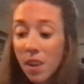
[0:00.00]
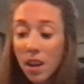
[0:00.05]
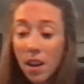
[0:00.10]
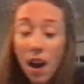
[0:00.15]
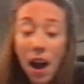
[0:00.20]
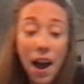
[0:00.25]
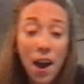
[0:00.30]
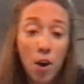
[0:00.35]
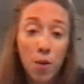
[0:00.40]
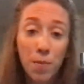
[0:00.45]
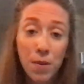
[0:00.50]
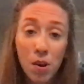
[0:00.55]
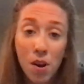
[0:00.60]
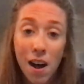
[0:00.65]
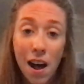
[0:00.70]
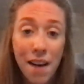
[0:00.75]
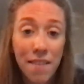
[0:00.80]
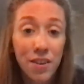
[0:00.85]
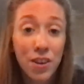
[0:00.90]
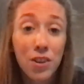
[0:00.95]
I hope you all
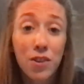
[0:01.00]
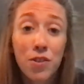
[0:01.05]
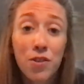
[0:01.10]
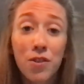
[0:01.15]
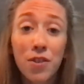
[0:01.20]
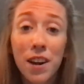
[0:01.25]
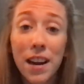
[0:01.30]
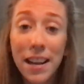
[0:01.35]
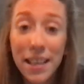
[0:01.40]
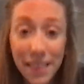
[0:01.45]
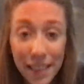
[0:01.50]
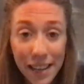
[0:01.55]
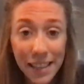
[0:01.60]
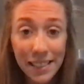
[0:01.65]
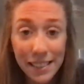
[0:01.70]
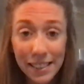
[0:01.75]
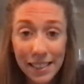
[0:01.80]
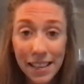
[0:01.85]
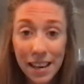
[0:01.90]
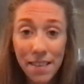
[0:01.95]
have a great
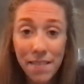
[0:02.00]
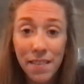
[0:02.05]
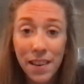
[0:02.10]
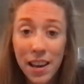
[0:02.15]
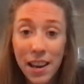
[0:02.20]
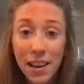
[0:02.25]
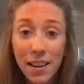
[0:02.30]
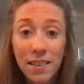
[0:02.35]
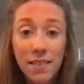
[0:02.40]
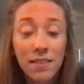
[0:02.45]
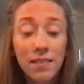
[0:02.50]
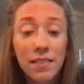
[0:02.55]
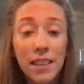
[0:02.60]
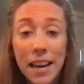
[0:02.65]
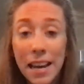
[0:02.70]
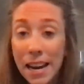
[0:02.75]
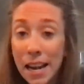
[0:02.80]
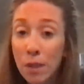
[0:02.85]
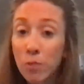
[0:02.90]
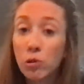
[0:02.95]
Thanksgiving,
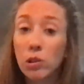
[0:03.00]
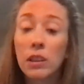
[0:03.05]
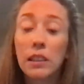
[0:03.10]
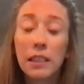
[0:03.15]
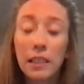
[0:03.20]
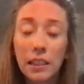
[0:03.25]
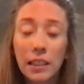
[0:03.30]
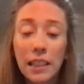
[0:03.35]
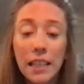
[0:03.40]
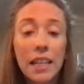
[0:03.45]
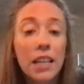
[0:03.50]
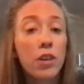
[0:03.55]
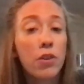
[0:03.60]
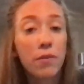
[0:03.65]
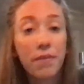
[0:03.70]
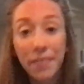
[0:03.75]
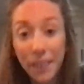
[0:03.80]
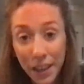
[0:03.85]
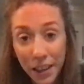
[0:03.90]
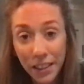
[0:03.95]
and I will see you
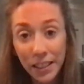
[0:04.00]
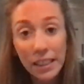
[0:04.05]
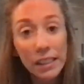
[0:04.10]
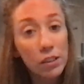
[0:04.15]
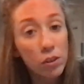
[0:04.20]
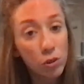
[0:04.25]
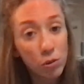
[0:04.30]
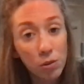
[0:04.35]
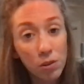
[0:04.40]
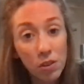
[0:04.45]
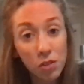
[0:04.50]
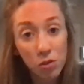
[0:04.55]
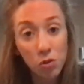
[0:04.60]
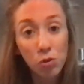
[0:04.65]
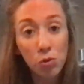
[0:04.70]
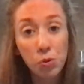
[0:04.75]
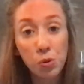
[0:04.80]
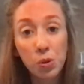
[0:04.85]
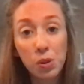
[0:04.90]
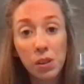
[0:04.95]
very soon in
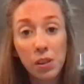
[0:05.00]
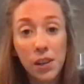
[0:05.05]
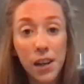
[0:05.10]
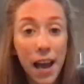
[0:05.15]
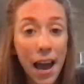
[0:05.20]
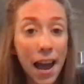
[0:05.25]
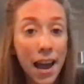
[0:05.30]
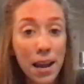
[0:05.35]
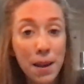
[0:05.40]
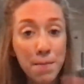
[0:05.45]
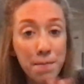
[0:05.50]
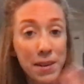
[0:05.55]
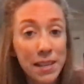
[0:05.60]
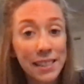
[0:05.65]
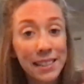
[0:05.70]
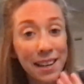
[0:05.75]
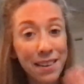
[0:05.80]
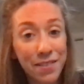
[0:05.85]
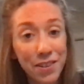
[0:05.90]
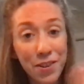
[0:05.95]
school, okay? Miss
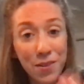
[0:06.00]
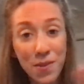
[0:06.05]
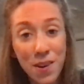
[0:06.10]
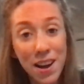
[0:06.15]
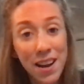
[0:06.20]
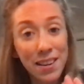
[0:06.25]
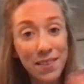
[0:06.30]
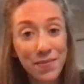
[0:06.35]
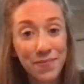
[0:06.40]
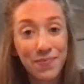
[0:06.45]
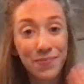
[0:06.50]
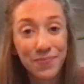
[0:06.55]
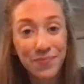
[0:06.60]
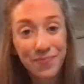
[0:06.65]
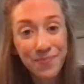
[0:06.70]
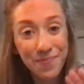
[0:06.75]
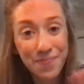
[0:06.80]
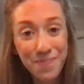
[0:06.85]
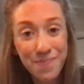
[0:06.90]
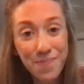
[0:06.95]
everyone.
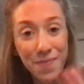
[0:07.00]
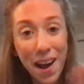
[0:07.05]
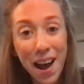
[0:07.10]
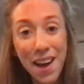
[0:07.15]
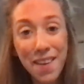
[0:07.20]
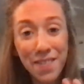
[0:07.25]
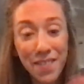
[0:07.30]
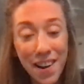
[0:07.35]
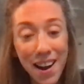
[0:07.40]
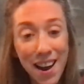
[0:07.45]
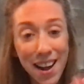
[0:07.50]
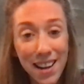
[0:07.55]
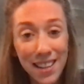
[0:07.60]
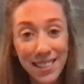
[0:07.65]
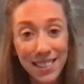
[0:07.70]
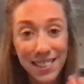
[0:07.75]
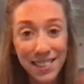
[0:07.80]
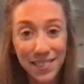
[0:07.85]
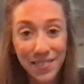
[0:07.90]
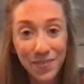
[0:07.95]
Bye,
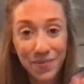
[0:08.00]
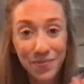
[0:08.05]
friends.